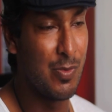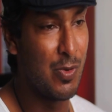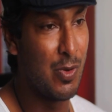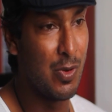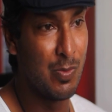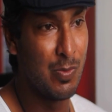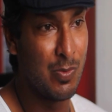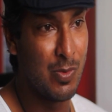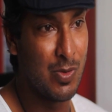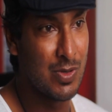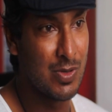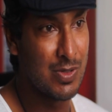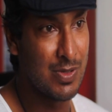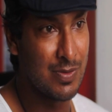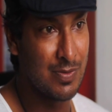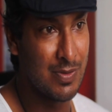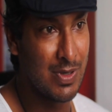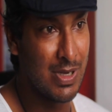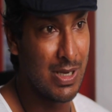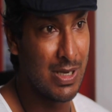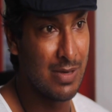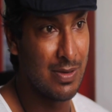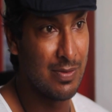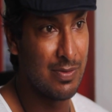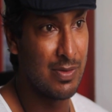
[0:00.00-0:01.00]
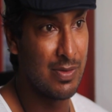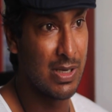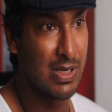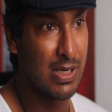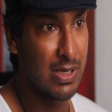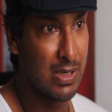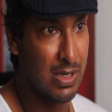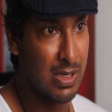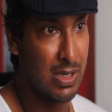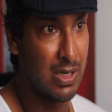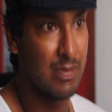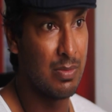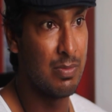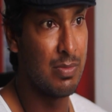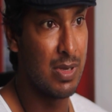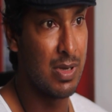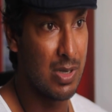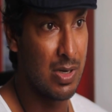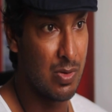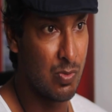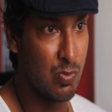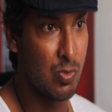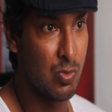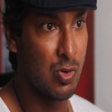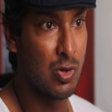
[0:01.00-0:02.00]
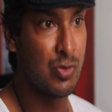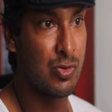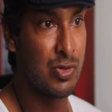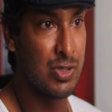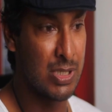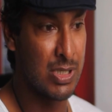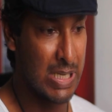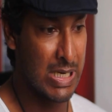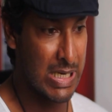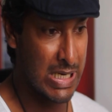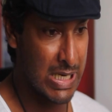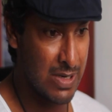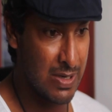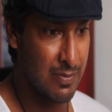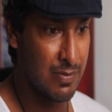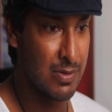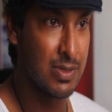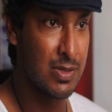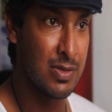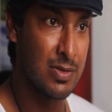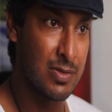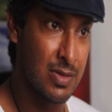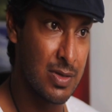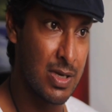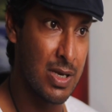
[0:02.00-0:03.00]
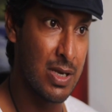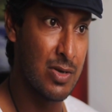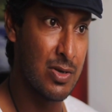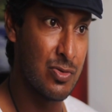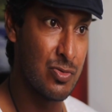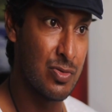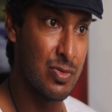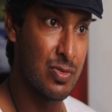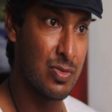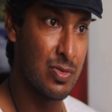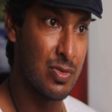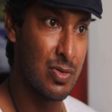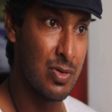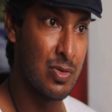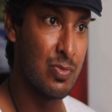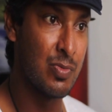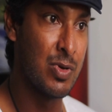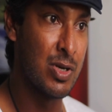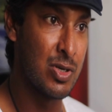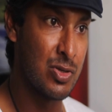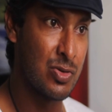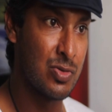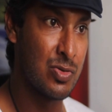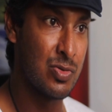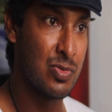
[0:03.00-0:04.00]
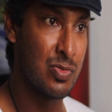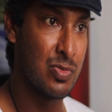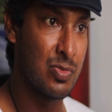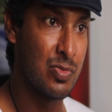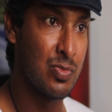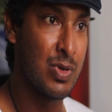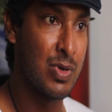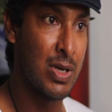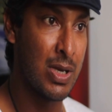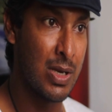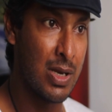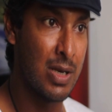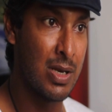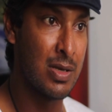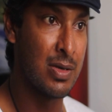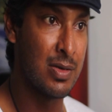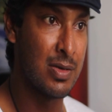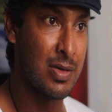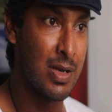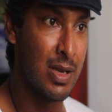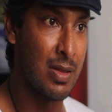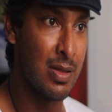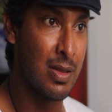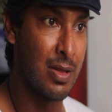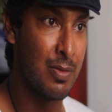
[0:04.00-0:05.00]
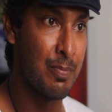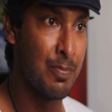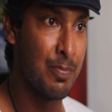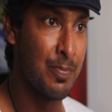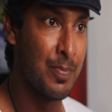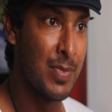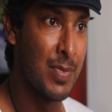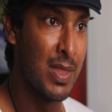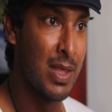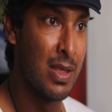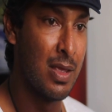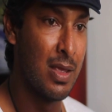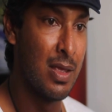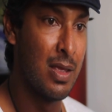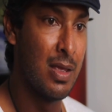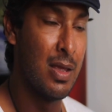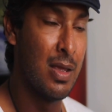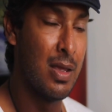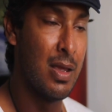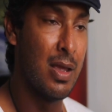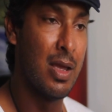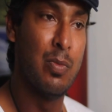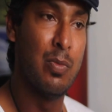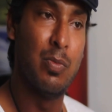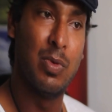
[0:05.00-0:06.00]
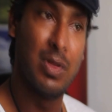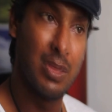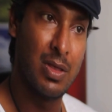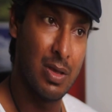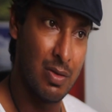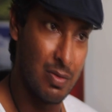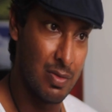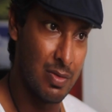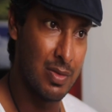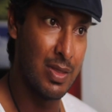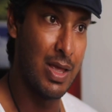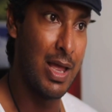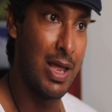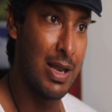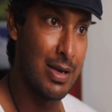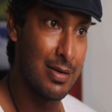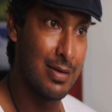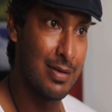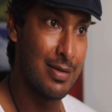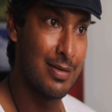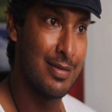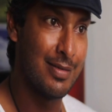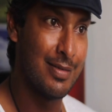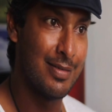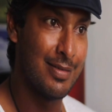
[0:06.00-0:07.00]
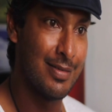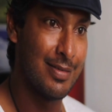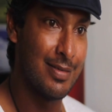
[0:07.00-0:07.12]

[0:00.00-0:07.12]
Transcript: all walks of life that come and watches and give us a stage on which we can entertain them. And without that,